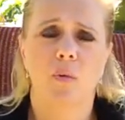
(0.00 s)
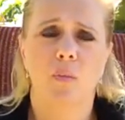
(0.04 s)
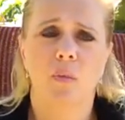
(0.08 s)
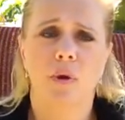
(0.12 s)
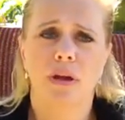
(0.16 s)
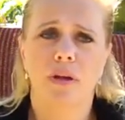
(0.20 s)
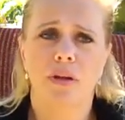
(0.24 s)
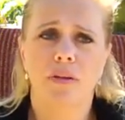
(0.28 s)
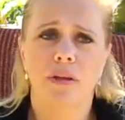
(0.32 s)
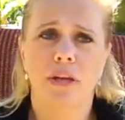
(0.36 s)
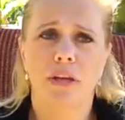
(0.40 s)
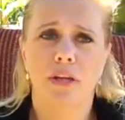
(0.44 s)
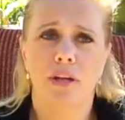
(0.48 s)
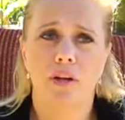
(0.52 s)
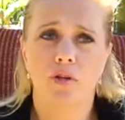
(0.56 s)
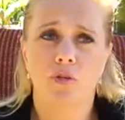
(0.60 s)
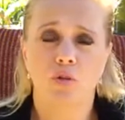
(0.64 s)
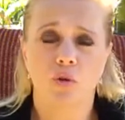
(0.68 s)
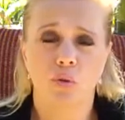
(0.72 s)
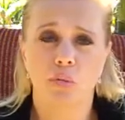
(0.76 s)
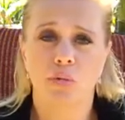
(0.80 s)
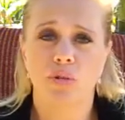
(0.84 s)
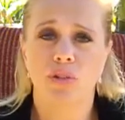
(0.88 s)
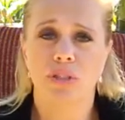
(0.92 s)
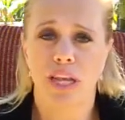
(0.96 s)
Well, in a
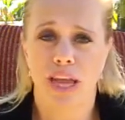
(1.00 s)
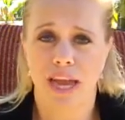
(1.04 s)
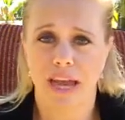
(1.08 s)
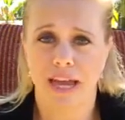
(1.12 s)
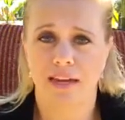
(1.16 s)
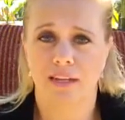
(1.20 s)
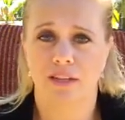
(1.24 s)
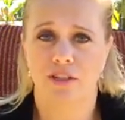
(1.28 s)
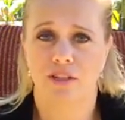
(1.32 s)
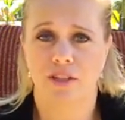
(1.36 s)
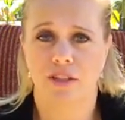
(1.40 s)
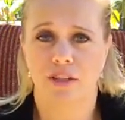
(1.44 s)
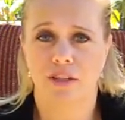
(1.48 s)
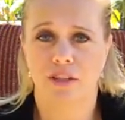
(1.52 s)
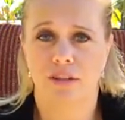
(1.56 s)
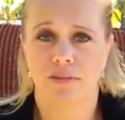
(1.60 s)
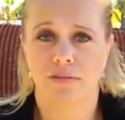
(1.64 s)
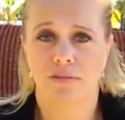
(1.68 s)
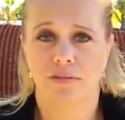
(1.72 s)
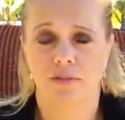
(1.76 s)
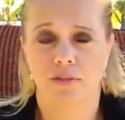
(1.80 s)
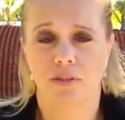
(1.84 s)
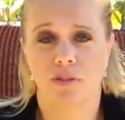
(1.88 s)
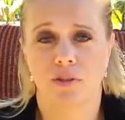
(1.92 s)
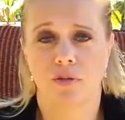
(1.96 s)
normal tax year,
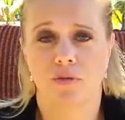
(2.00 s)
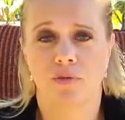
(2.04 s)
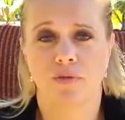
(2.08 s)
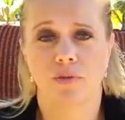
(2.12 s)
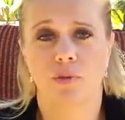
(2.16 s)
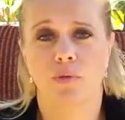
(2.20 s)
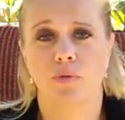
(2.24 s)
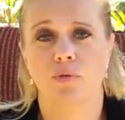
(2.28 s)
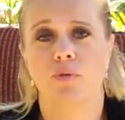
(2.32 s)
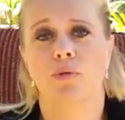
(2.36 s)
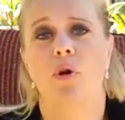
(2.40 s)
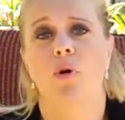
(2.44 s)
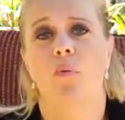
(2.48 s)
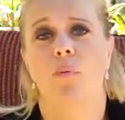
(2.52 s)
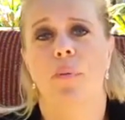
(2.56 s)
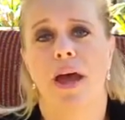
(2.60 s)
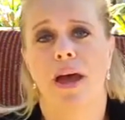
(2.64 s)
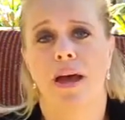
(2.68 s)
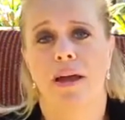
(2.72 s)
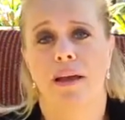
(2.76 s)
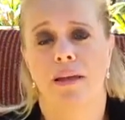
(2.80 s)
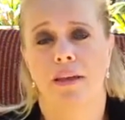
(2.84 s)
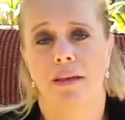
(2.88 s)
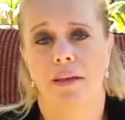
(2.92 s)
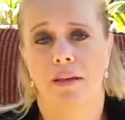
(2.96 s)
so if you go
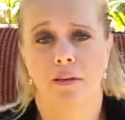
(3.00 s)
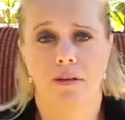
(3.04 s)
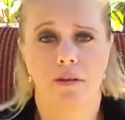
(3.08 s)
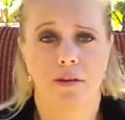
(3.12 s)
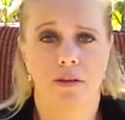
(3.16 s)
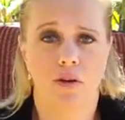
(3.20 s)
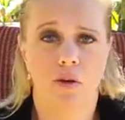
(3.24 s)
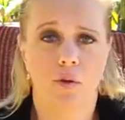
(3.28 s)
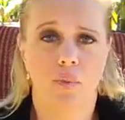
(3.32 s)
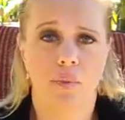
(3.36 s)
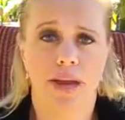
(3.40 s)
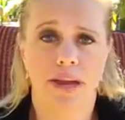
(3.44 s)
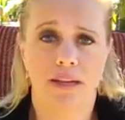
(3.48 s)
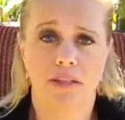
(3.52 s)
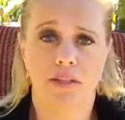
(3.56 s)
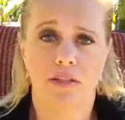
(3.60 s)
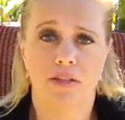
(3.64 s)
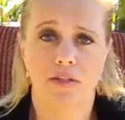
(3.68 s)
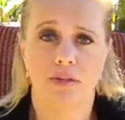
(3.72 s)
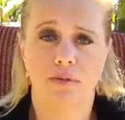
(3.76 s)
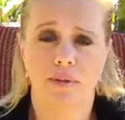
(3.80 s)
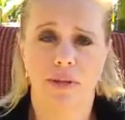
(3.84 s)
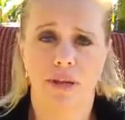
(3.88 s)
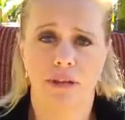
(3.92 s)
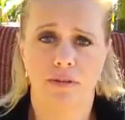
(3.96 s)
back a year and go back to
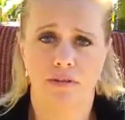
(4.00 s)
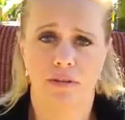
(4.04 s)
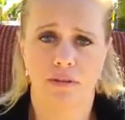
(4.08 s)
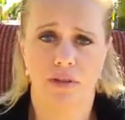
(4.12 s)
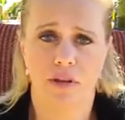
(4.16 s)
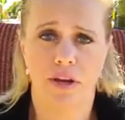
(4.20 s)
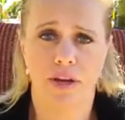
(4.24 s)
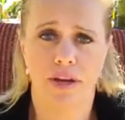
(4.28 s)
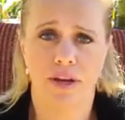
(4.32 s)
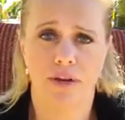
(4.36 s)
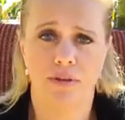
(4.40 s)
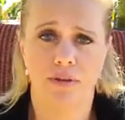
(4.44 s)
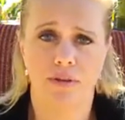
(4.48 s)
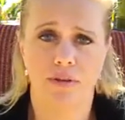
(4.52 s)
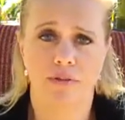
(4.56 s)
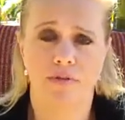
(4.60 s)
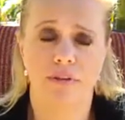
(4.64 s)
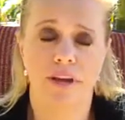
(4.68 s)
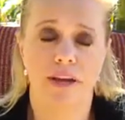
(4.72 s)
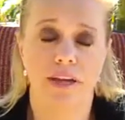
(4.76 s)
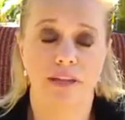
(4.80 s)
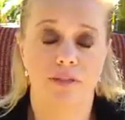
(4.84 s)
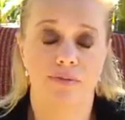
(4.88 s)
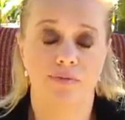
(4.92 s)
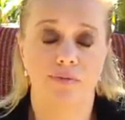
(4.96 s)
2009, or you
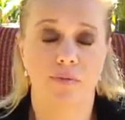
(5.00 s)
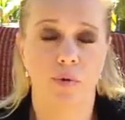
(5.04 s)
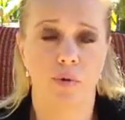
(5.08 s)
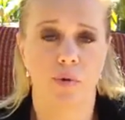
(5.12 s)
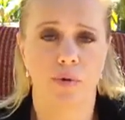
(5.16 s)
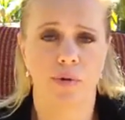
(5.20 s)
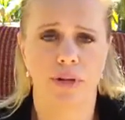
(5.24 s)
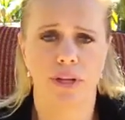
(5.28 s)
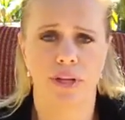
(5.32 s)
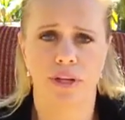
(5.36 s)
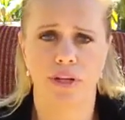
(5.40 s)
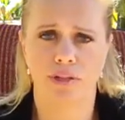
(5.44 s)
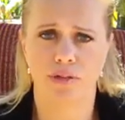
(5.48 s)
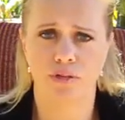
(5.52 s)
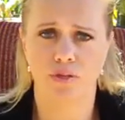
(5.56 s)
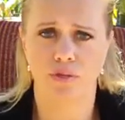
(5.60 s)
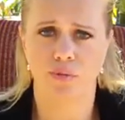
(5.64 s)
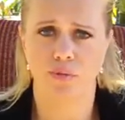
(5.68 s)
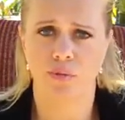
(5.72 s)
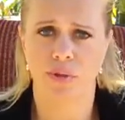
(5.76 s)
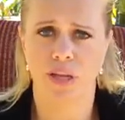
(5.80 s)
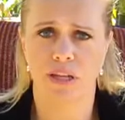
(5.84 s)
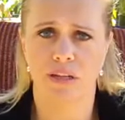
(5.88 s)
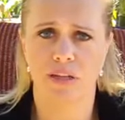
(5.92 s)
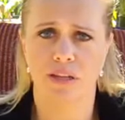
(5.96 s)
fast forward and
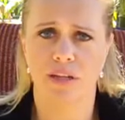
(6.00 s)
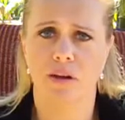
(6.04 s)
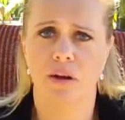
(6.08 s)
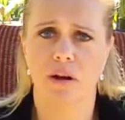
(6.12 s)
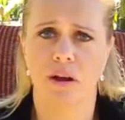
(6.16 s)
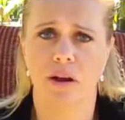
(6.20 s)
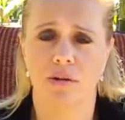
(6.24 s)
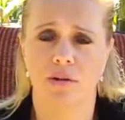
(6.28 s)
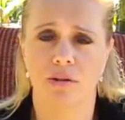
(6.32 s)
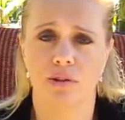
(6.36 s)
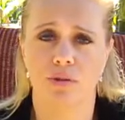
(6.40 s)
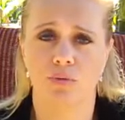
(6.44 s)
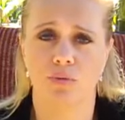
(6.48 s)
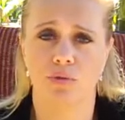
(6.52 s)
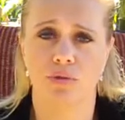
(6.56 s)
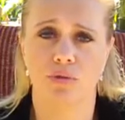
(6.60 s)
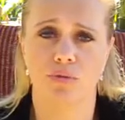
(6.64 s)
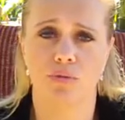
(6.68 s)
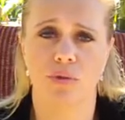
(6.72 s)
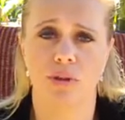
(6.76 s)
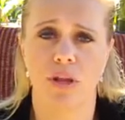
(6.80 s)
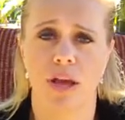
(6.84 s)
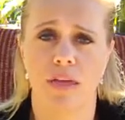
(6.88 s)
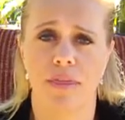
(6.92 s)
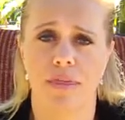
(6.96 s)
assume that Congress will
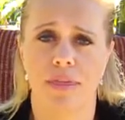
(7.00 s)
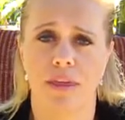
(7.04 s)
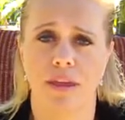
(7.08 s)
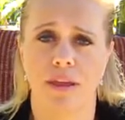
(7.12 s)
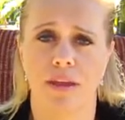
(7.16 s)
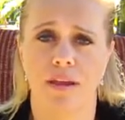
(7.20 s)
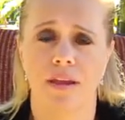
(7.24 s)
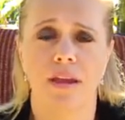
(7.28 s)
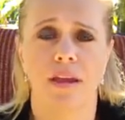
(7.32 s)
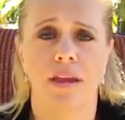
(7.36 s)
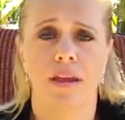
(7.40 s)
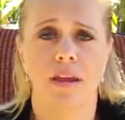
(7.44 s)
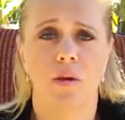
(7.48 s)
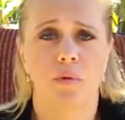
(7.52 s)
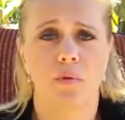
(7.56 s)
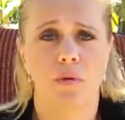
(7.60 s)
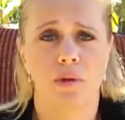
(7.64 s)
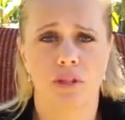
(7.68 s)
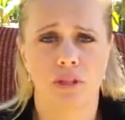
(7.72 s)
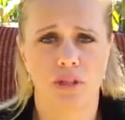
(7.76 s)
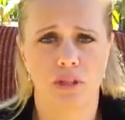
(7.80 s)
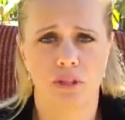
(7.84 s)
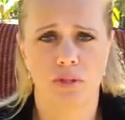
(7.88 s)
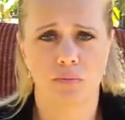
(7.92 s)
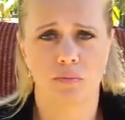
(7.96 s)
do nothing,
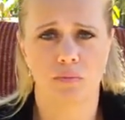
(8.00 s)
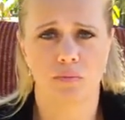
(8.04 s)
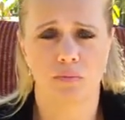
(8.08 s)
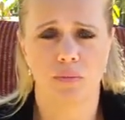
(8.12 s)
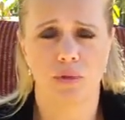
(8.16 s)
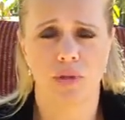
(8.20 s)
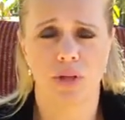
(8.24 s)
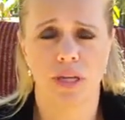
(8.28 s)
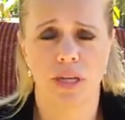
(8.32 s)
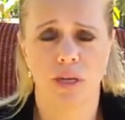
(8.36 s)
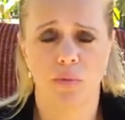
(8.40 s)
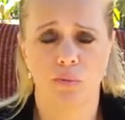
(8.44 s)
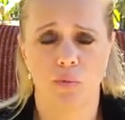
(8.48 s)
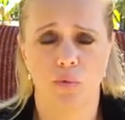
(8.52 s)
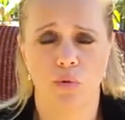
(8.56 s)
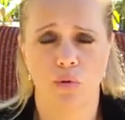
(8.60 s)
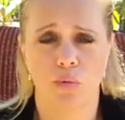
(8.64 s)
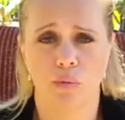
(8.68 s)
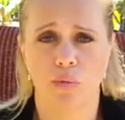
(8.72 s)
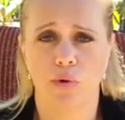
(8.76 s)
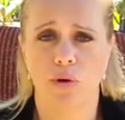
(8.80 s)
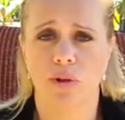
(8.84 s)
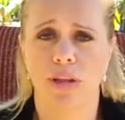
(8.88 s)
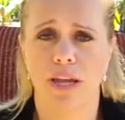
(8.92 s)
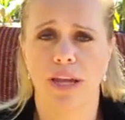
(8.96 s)
which it's looking more
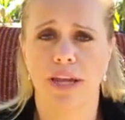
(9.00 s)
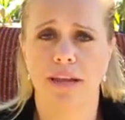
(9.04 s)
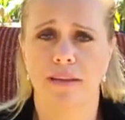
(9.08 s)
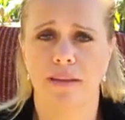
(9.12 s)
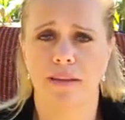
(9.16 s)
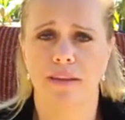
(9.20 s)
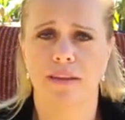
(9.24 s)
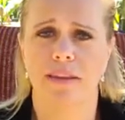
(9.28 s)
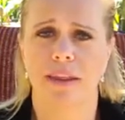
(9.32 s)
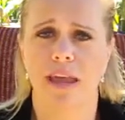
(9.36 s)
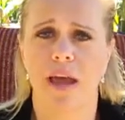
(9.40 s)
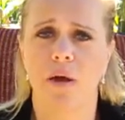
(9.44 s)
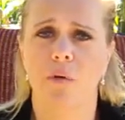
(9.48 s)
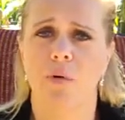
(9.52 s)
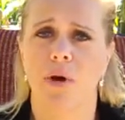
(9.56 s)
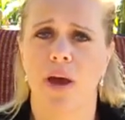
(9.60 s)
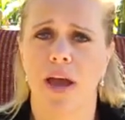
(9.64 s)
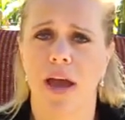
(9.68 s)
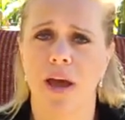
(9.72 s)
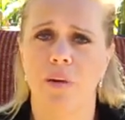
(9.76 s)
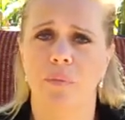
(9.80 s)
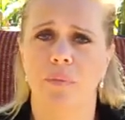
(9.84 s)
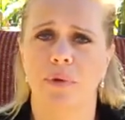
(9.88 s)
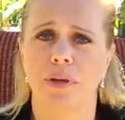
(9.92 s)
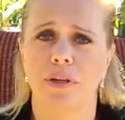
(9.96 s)
and more likely that that will
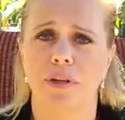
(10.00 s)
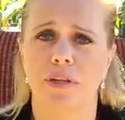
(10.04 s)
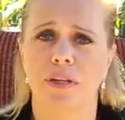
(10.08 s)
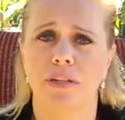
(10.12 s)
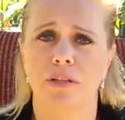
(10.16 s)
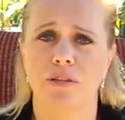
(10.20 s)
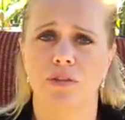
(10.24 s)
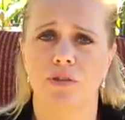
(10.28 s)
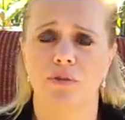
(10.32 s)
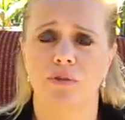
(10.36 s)
happen in